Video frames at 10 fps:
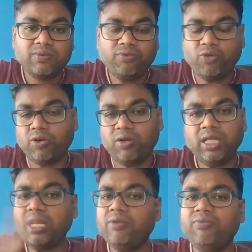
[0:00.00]
for
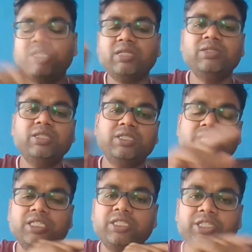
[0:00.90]
then we should
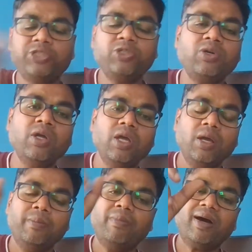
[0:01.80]
just need to
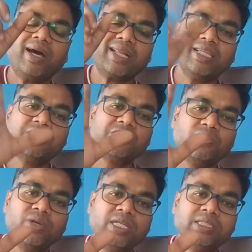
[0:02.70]
mark the
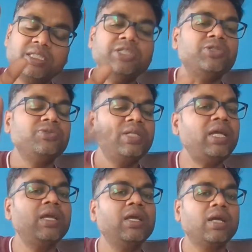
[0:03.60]
stories into
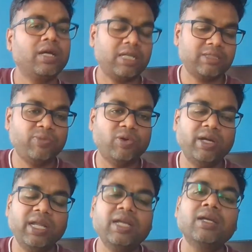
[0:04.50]
the
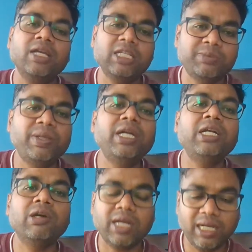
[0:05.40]
corresponding sprint
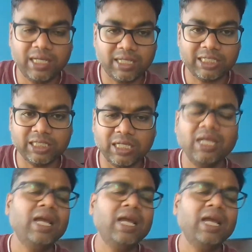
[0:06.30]
or iteration,